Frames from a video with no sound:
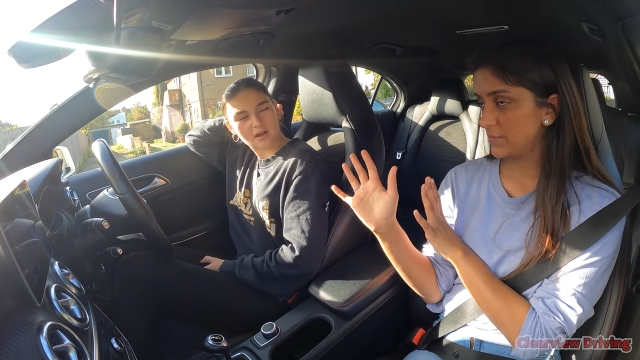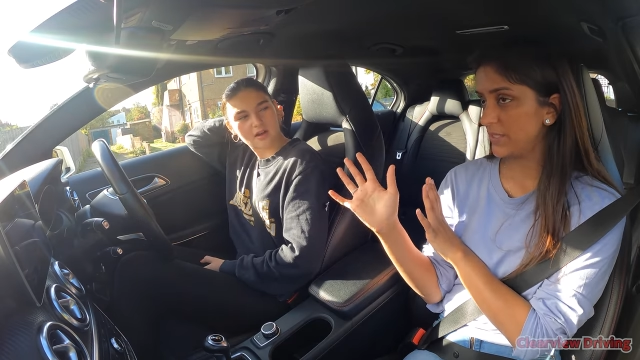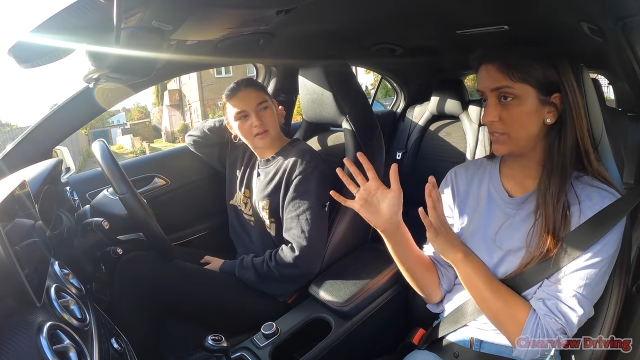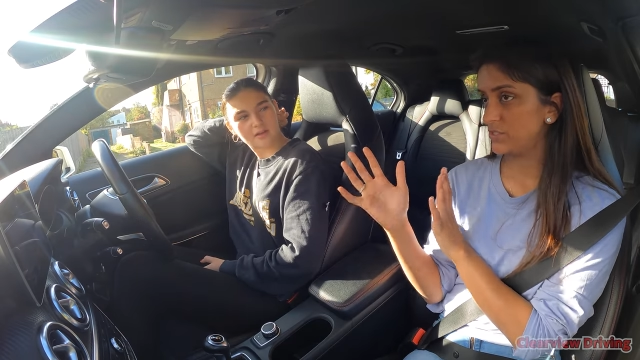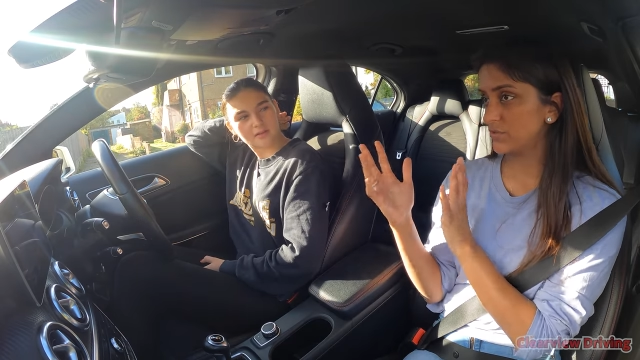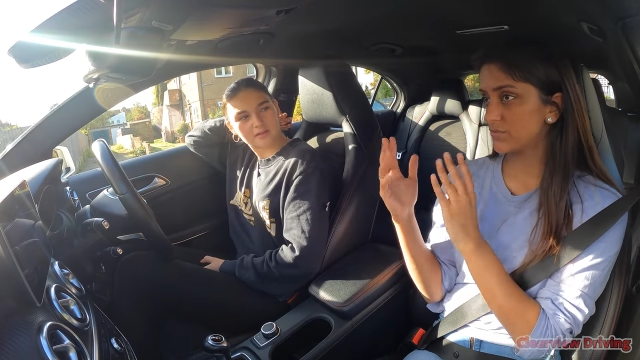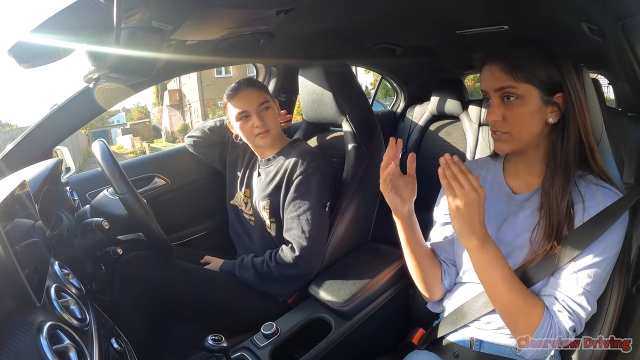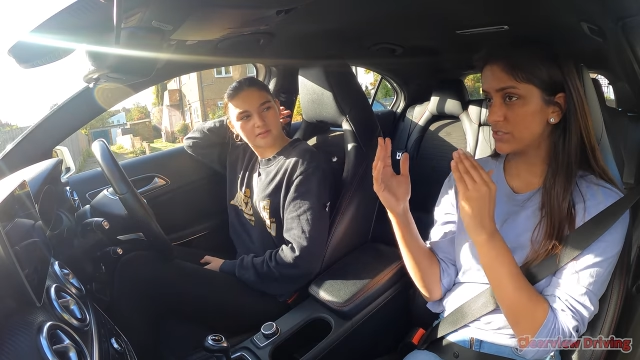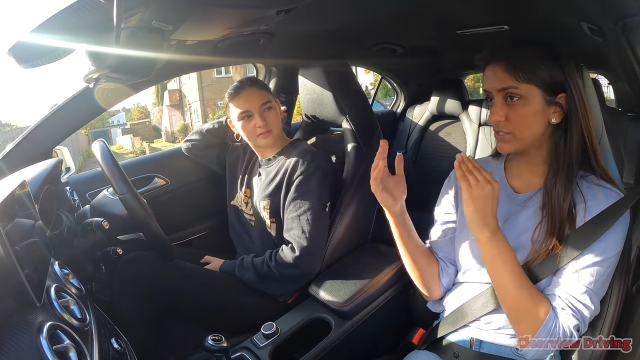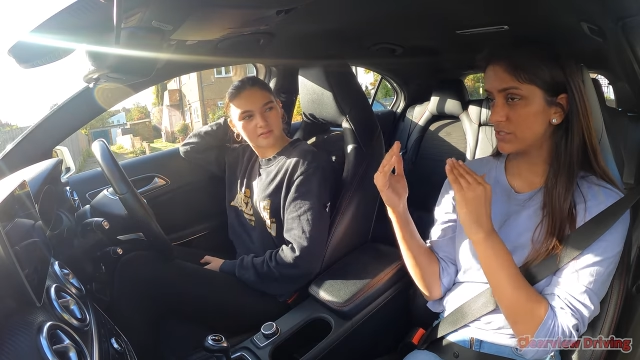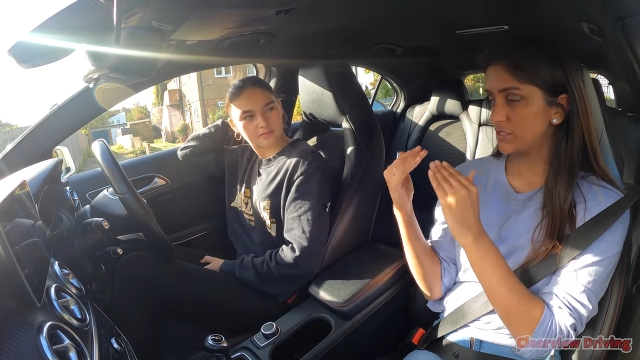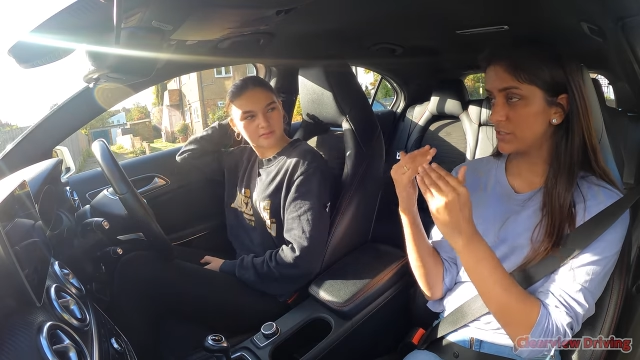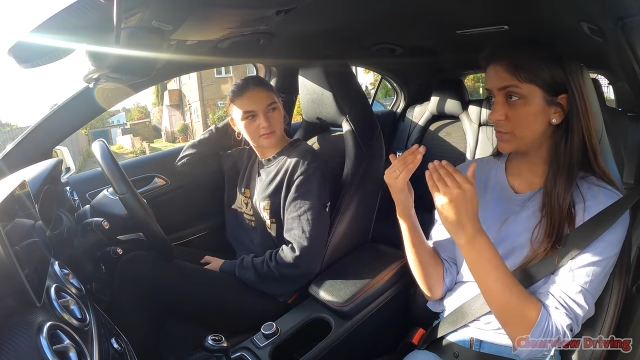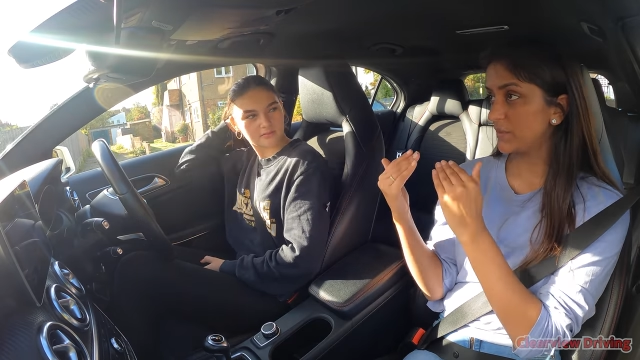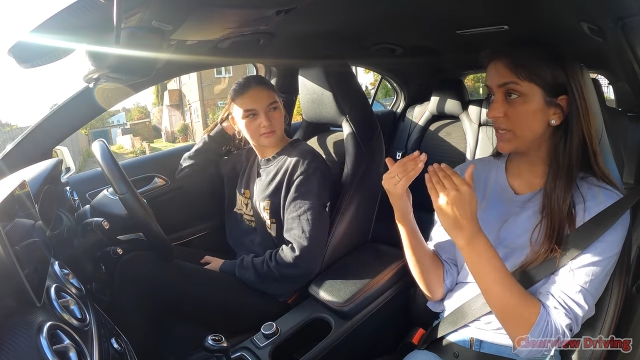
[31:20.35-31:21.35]
Speaker 1: speed. Uh, you have to,
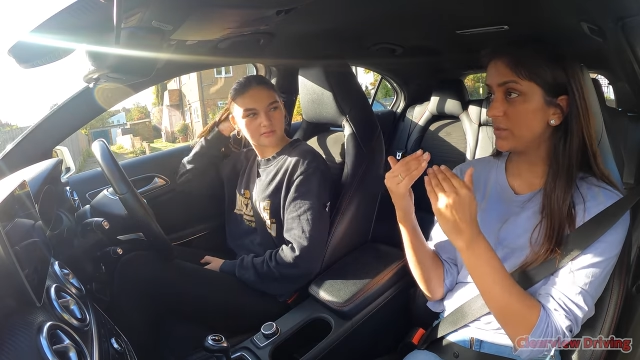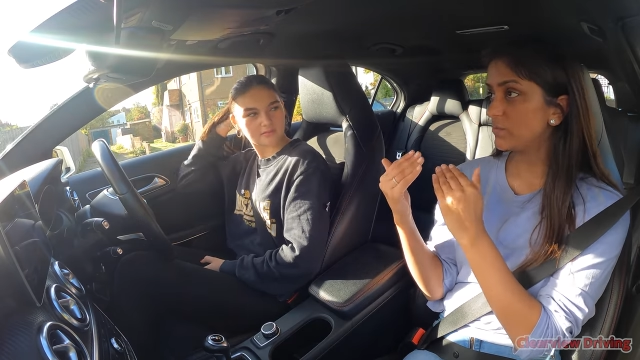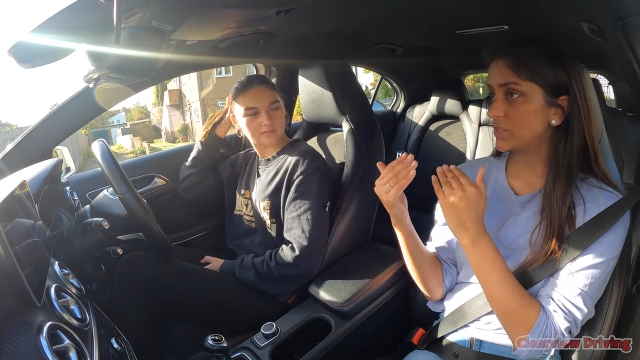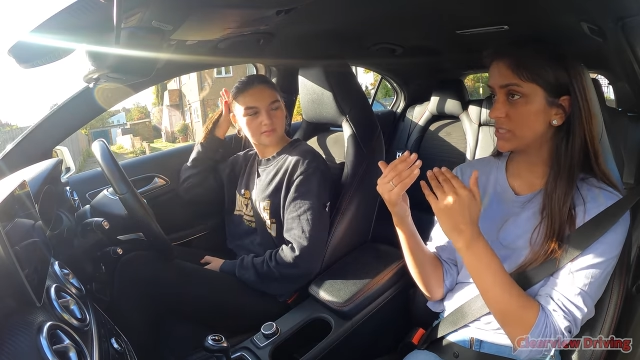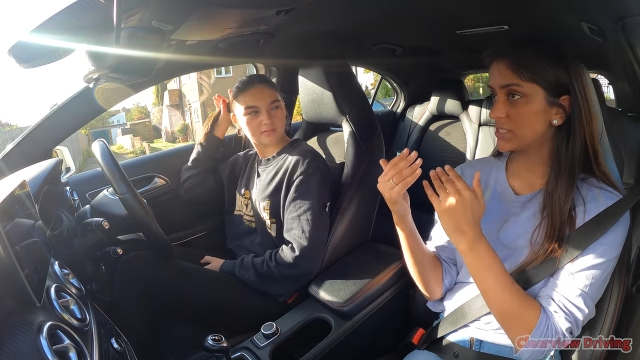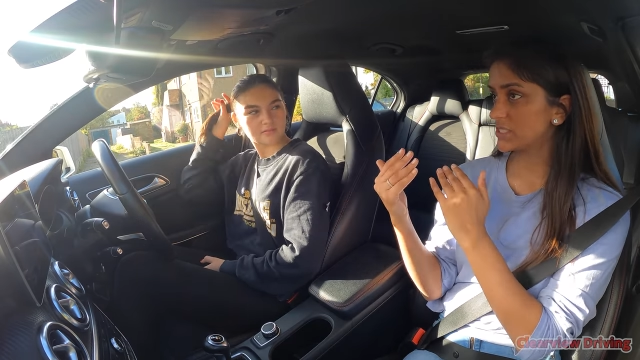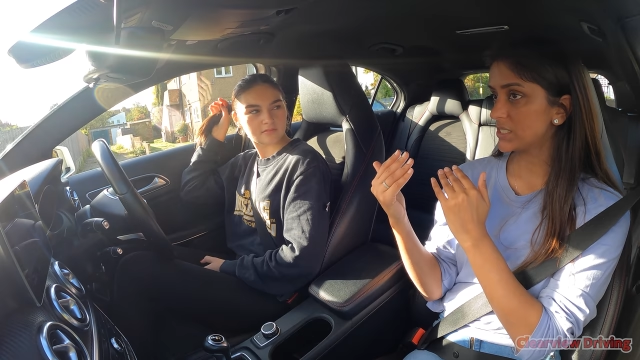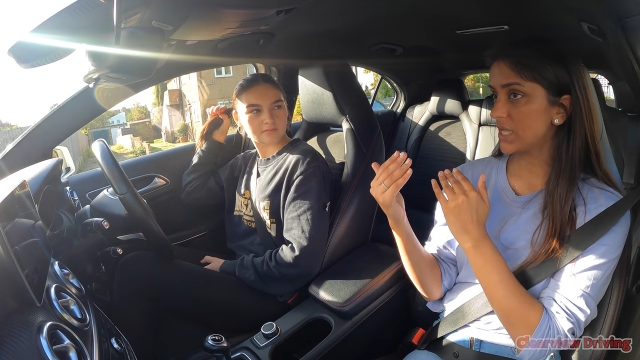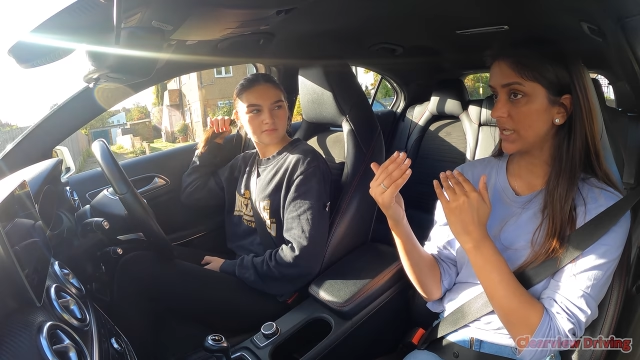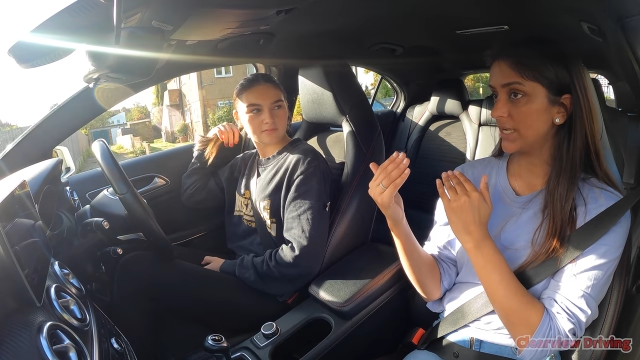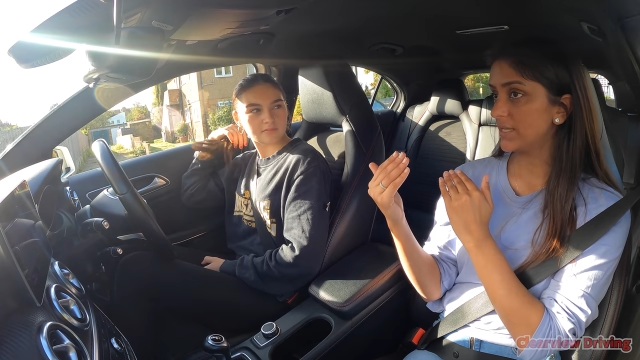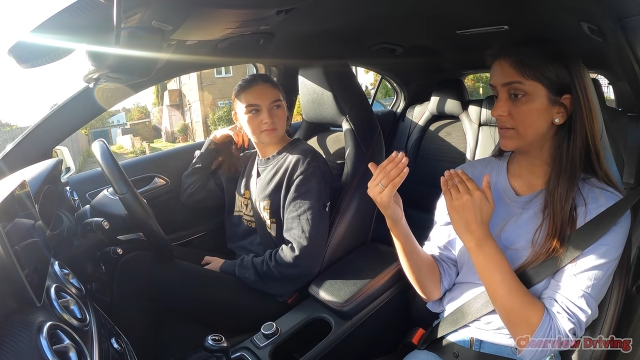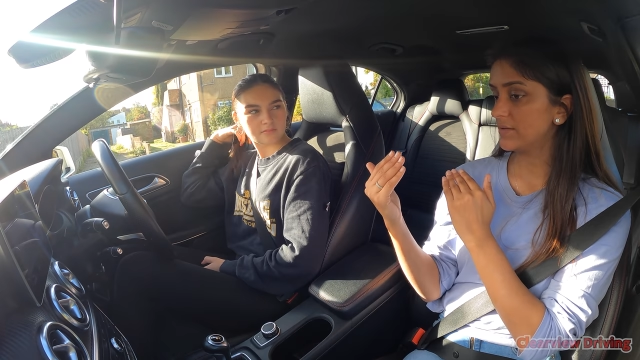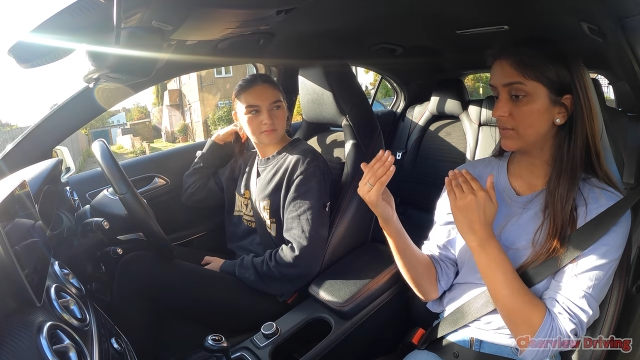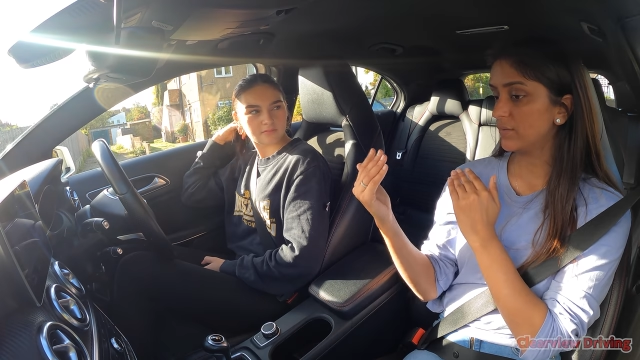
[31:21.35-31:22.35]
the speed would decide